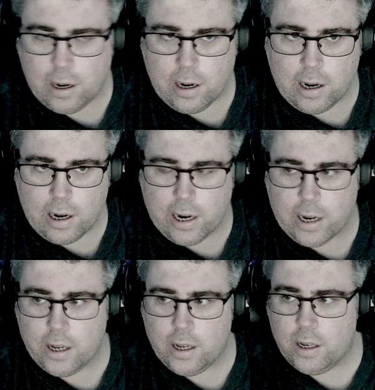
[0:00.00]

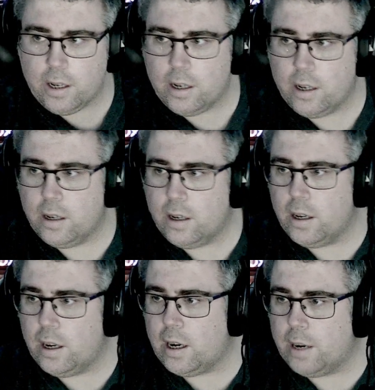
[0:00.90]
I
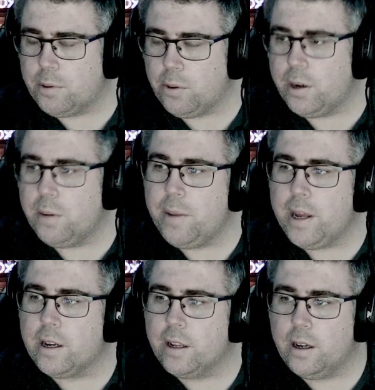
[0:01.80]
I'm going to
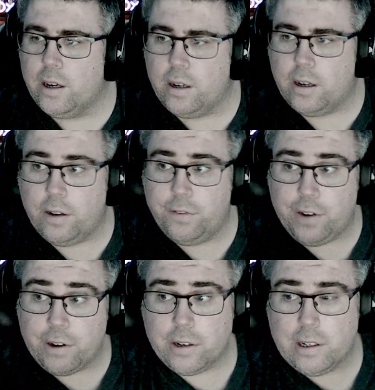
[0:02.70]
make a
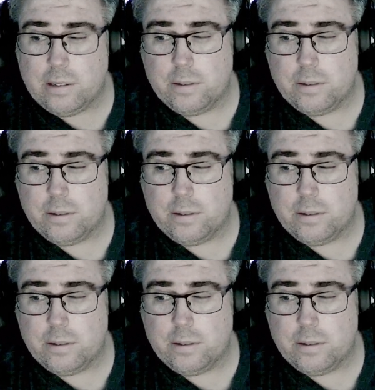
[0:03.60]
fairly